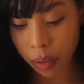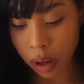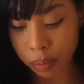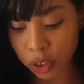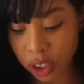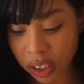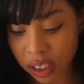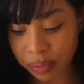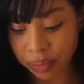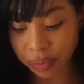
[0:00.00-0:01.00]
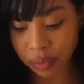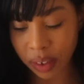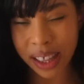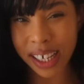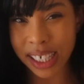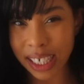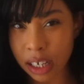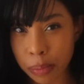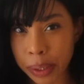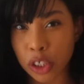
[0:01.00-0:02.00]
I think it's a
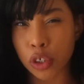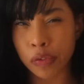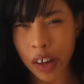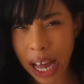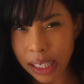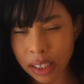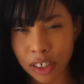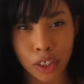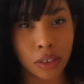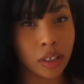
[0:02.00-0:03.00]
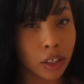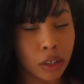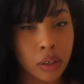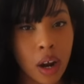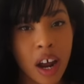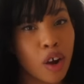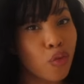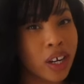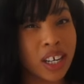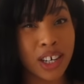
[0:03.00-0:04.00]
little bit too fast, too soon. I don't
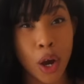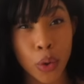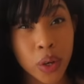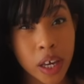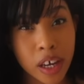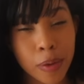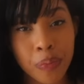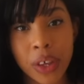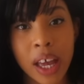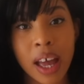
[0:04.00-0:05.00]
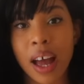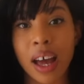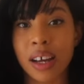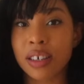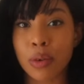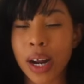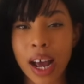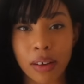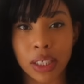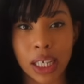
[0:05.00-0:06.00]
really know you, and I don't want to
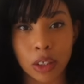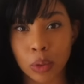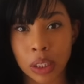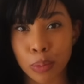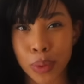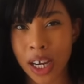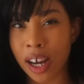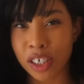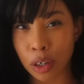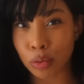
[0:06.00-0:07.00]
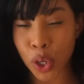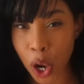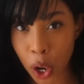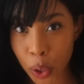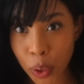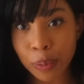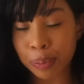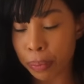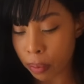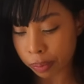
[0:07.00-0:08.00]
have sex with somebody I don't know,
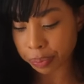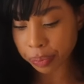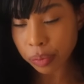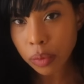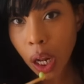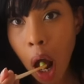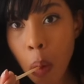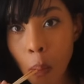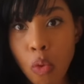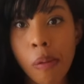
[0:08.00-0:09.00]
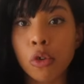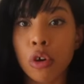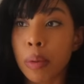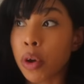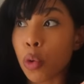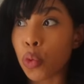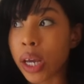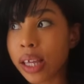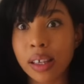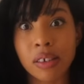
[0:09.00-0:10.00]
or I'm not
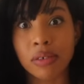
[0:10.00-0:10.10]
with in a